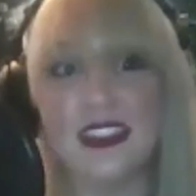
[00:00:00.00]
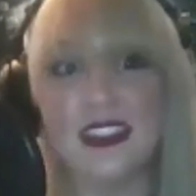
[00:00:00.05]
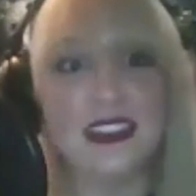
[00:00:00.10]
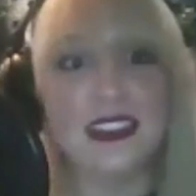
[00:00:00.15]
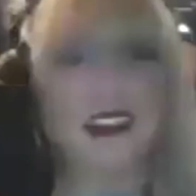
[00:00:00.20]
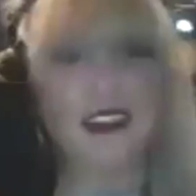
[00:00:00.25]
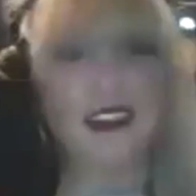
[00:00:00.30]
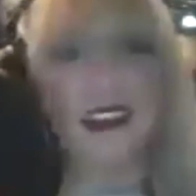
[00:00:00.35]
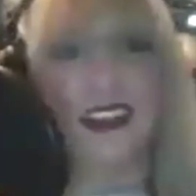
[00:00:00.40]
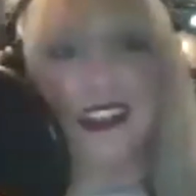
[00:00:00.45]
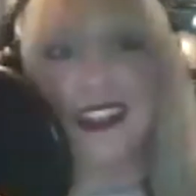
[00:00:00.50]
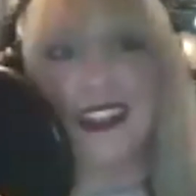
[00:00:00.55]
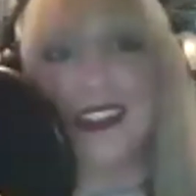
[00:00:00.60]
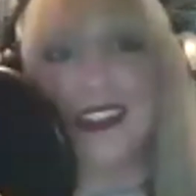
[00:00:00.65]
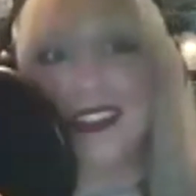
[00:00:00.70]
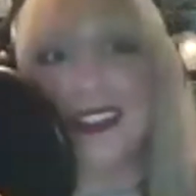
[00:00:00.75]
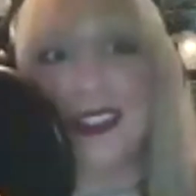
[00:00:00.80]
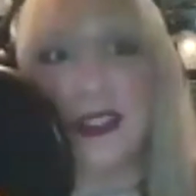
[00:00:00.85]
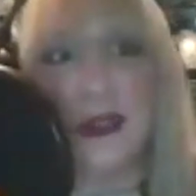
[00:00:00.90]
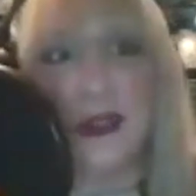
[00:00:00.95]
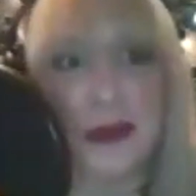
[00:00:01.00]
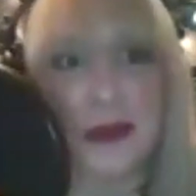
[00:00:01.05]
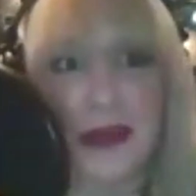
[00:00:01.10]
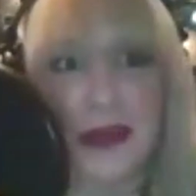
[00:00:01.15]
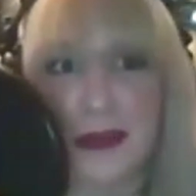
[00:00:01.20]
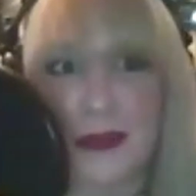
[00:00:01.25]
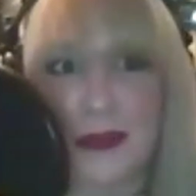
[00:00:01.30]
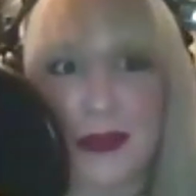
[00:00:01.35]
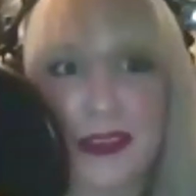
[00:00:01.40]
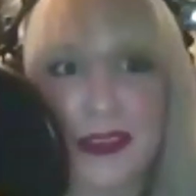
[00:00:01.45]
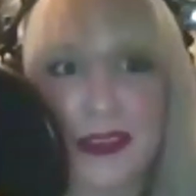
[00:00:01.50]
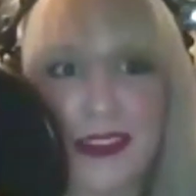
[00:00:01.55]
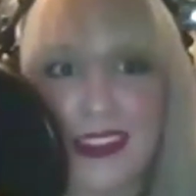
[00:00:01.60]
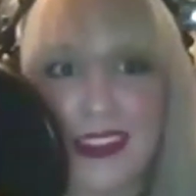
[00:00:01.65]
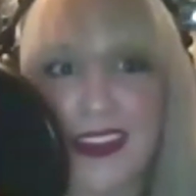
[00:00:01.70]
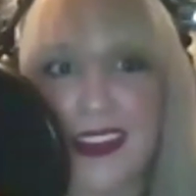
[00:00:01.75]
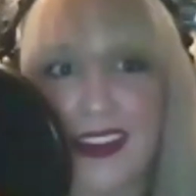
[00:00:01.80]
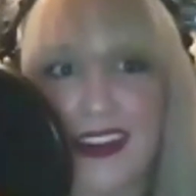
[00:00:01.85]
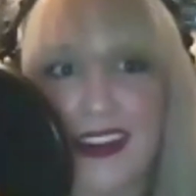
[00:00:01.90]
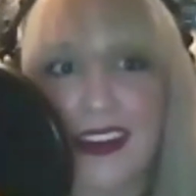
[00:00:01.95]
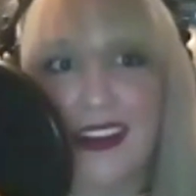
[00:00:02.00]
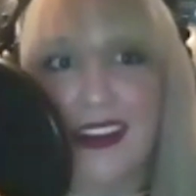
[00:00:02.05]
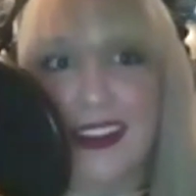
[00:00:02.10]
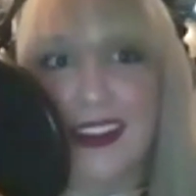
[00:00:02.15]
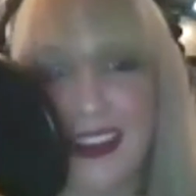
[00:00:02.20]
92, my birth year.